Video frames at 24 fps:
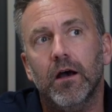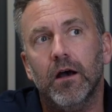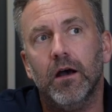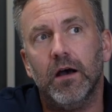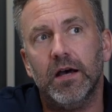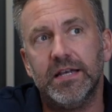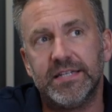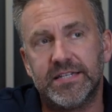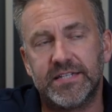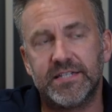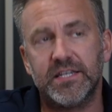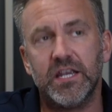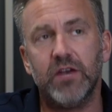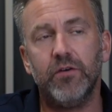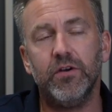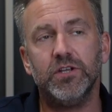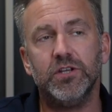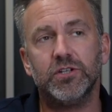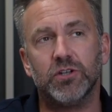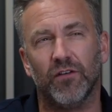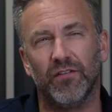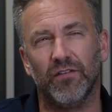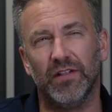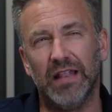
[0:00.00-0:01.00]
a series
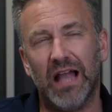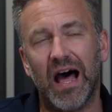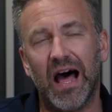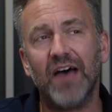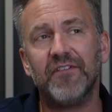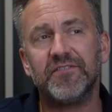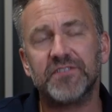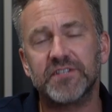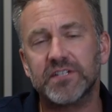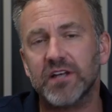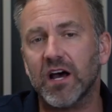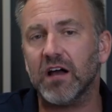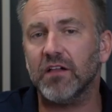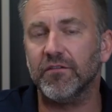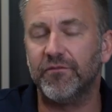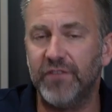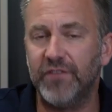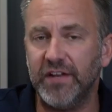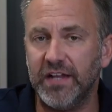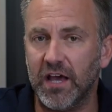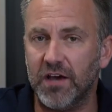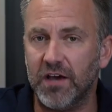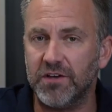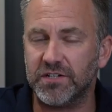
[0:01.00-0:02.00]
of lifestyle
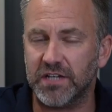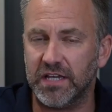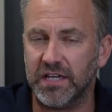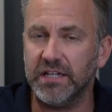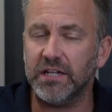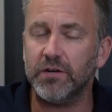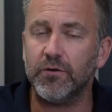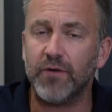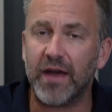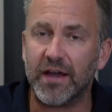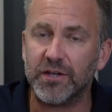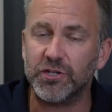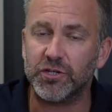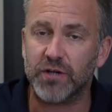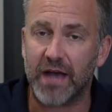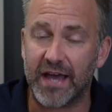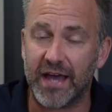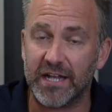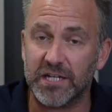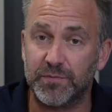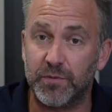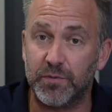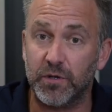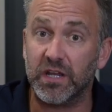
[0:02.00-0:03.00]
videos in and around
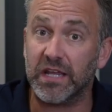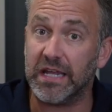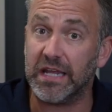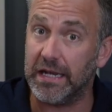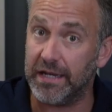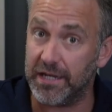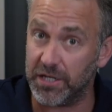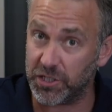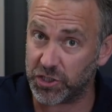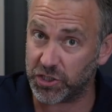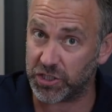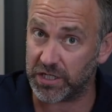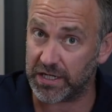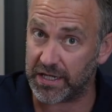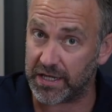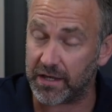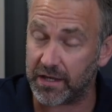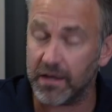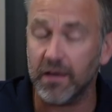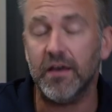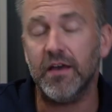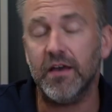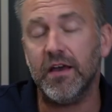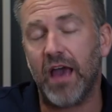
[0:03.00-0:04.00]
Johannesburg initially,
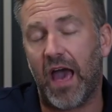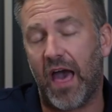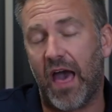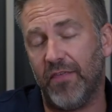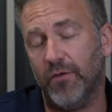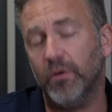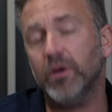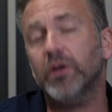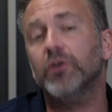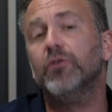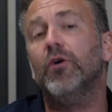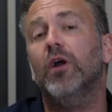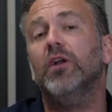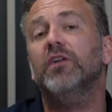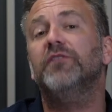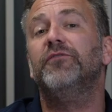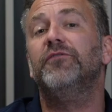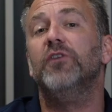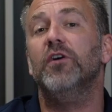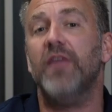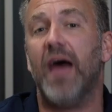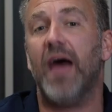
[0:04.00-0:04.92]
and then we're going to roll it further